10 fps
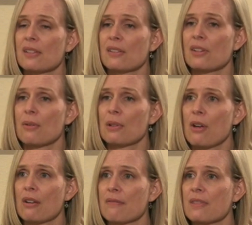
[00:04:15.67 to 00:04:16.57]
and so a
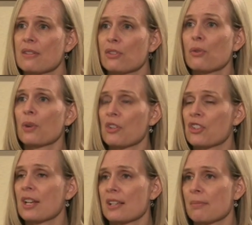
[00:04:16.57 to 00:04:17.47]
lot of the
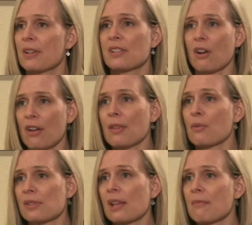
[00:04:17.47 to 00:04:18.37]
storage takes place on
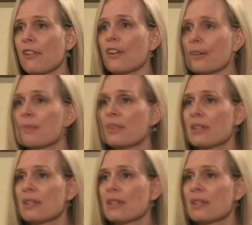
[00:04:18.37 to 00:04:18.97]
those same farms.